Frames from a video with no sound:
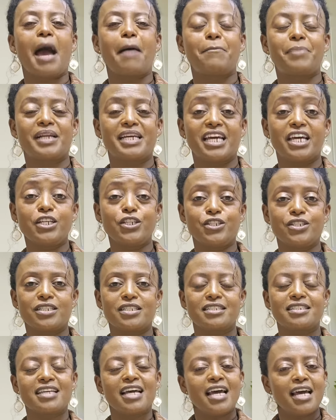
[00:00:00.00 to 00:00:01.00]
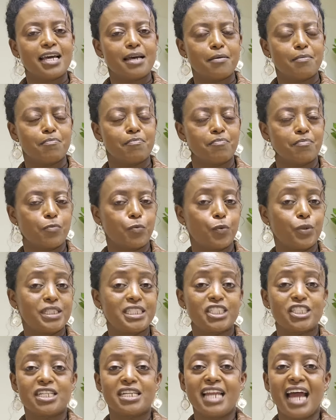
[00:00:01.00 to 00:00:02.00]
applications,
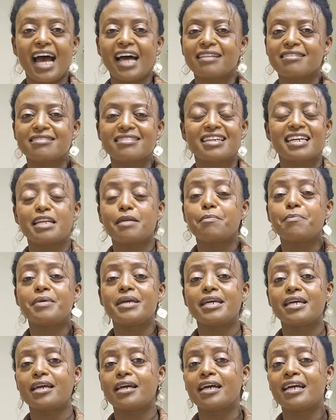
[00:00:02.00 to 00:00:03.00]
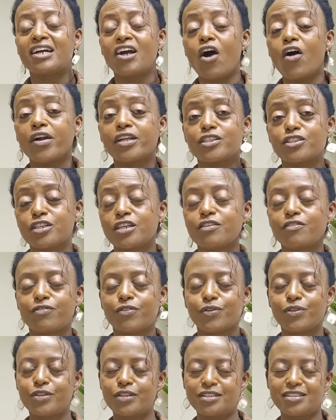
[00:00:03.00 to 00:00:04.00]
which not going to be a guarantee
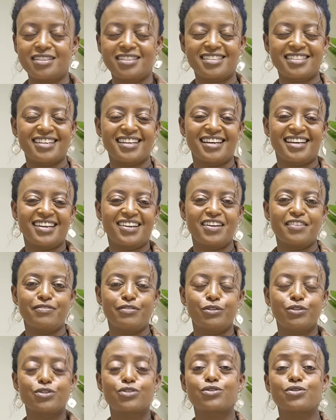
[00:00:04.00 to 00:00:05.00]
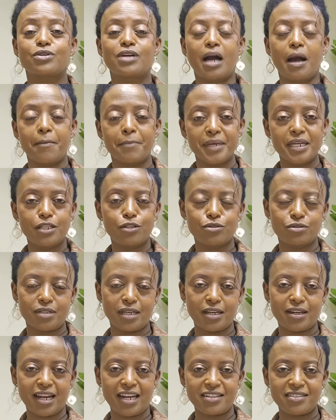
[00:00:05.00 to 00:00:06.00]
for these uh, refugees to come into
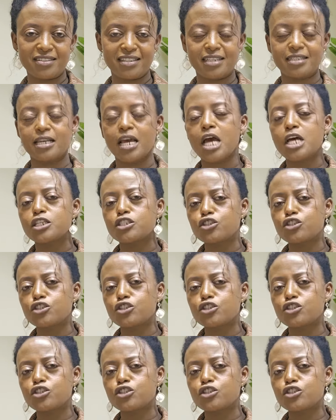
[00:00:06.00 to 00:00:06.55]
the United States.